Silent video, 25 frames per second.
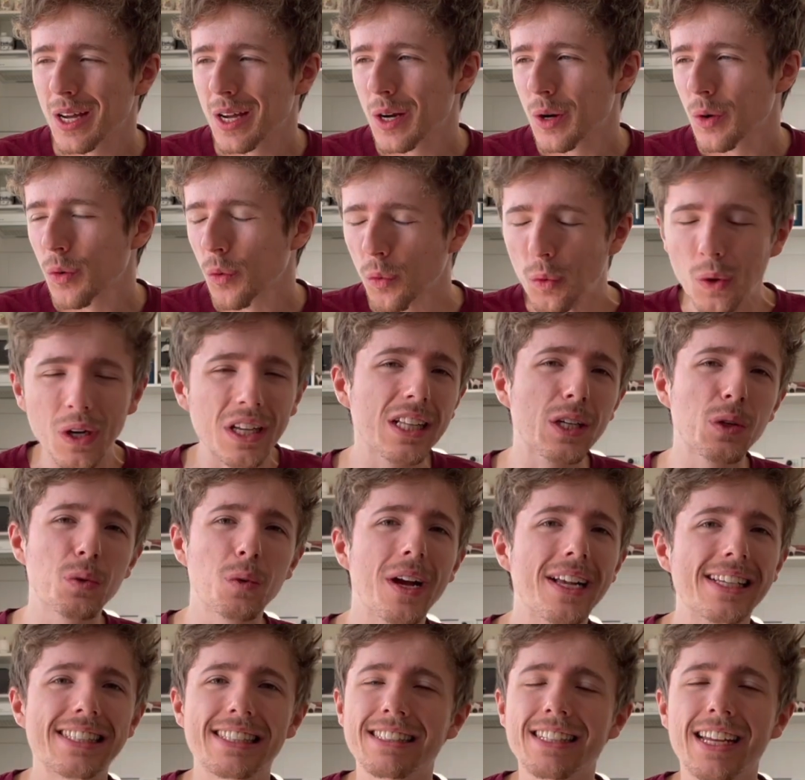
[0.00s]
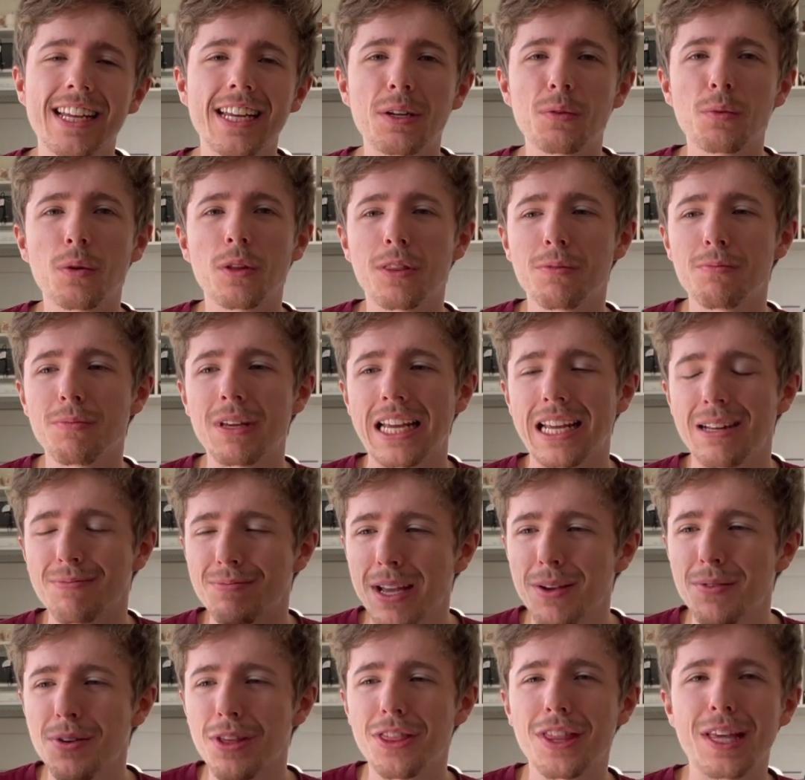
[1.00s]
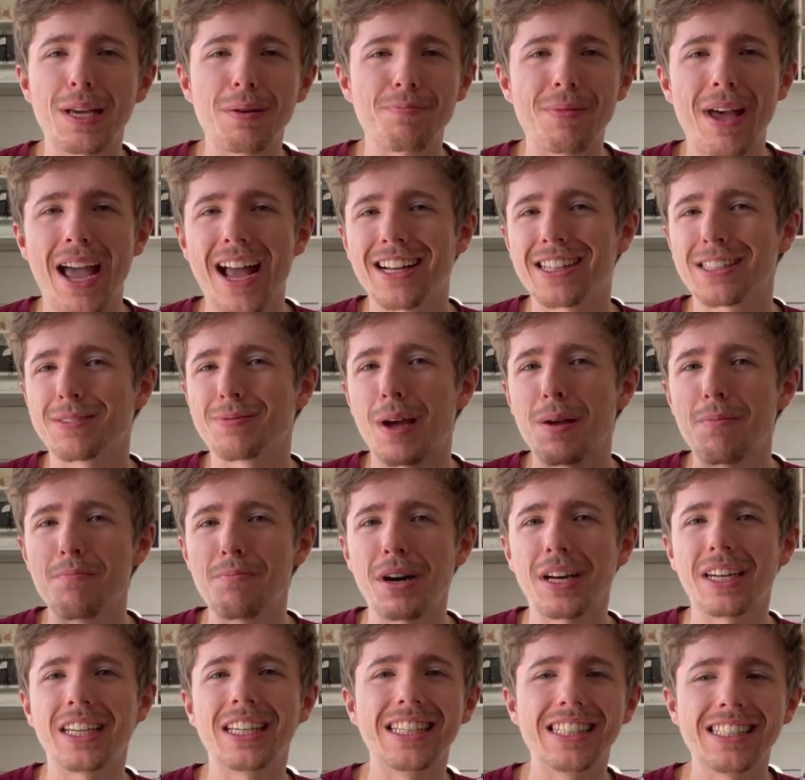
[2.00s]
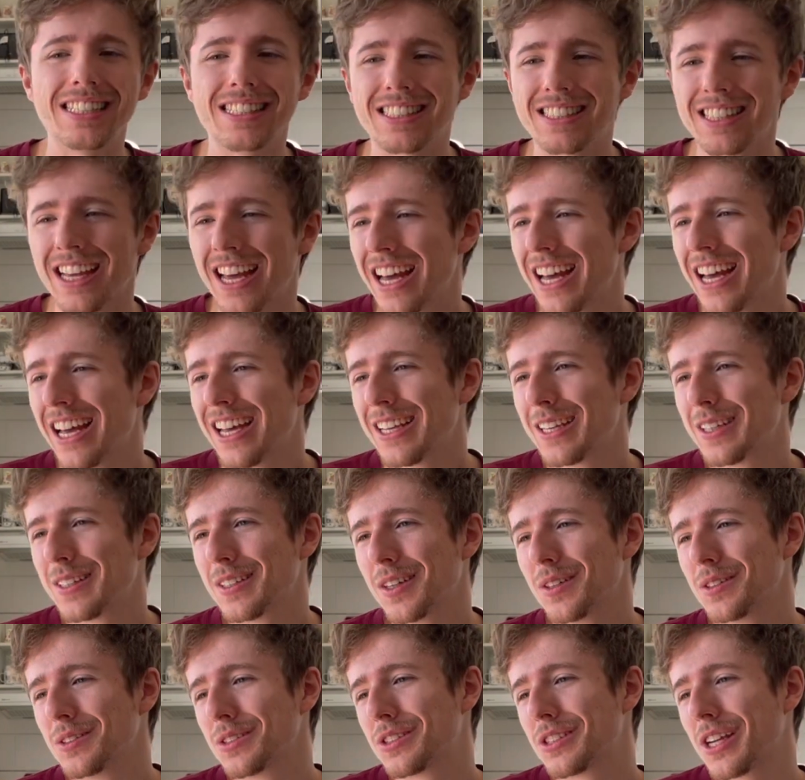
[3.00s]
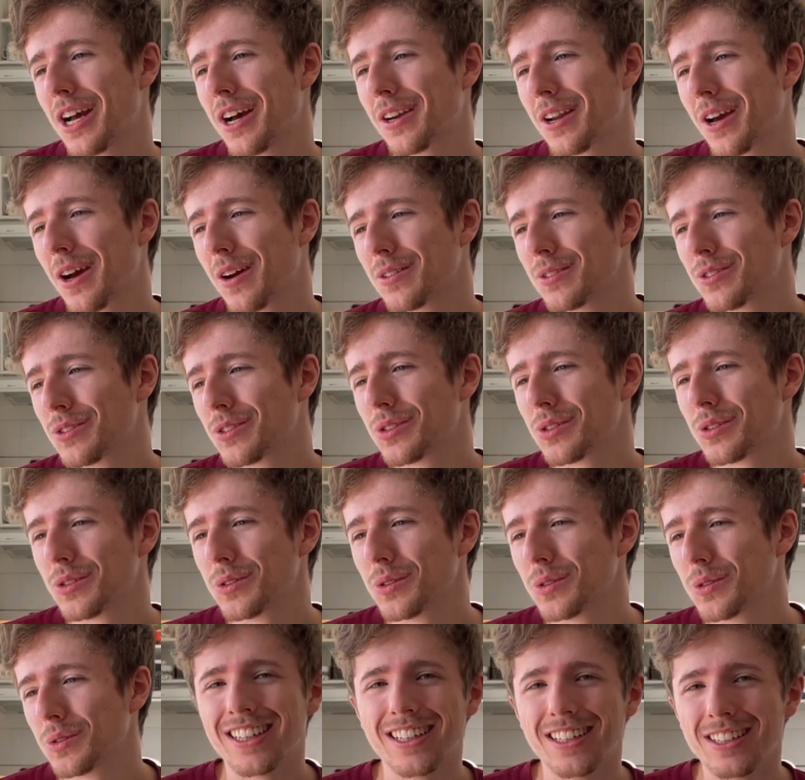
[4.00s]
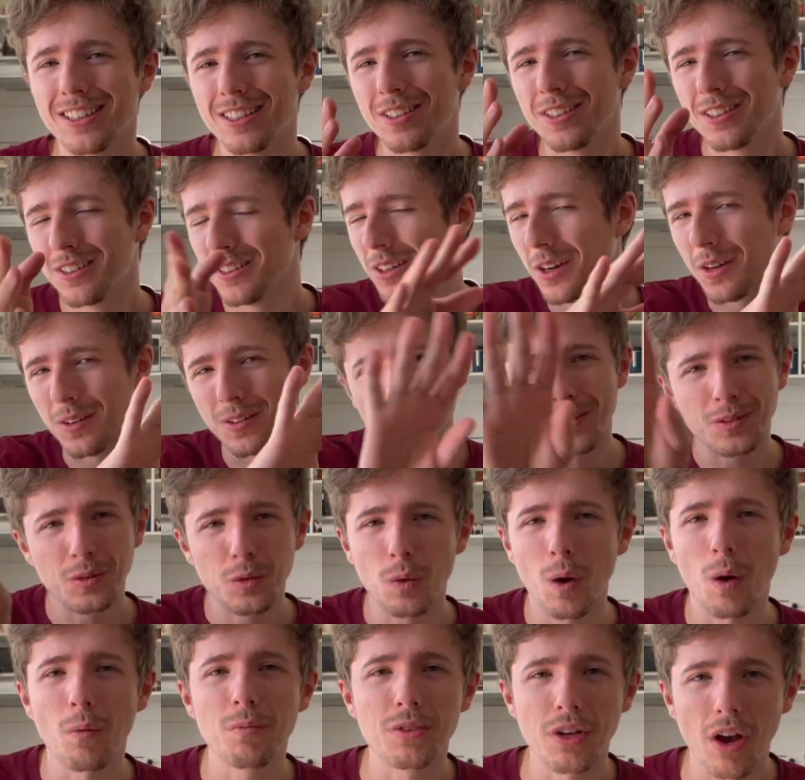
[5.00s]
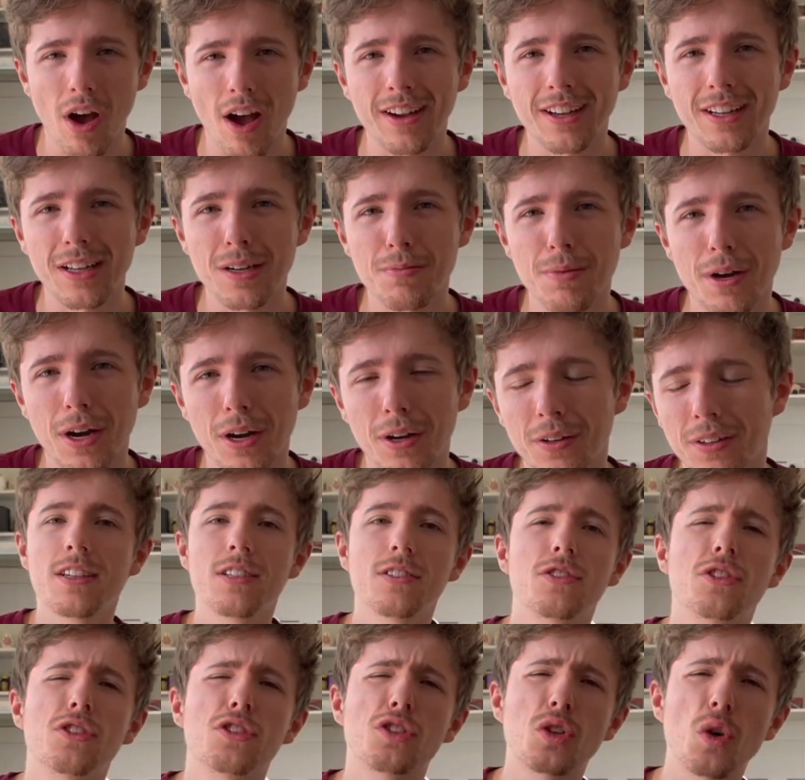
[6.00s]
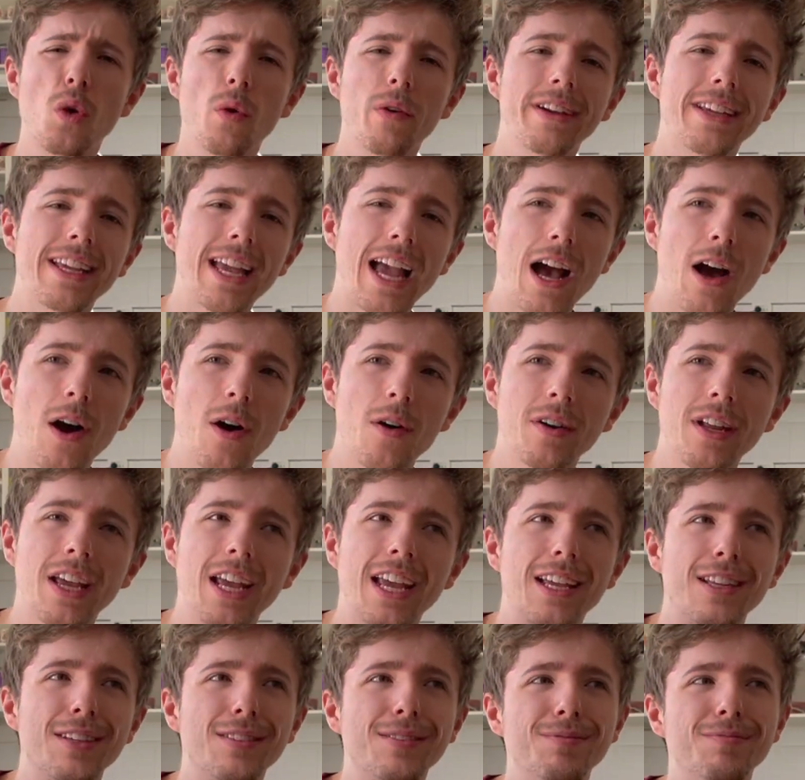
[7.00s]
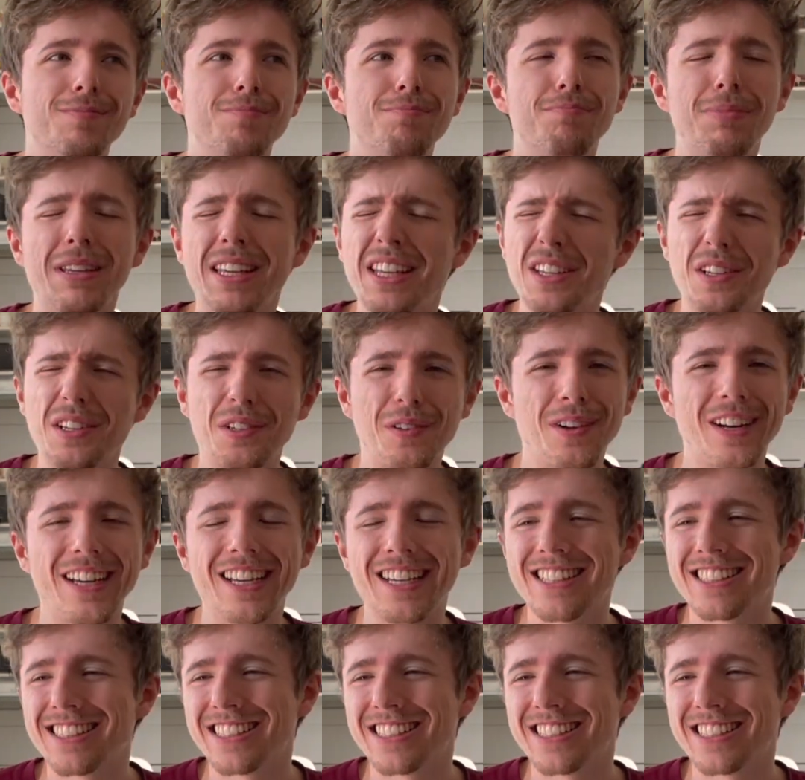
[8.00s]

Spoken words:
resonated with me and made me think back to my buddies. Shout out to, who I'm talking about. Just going out and being crazy,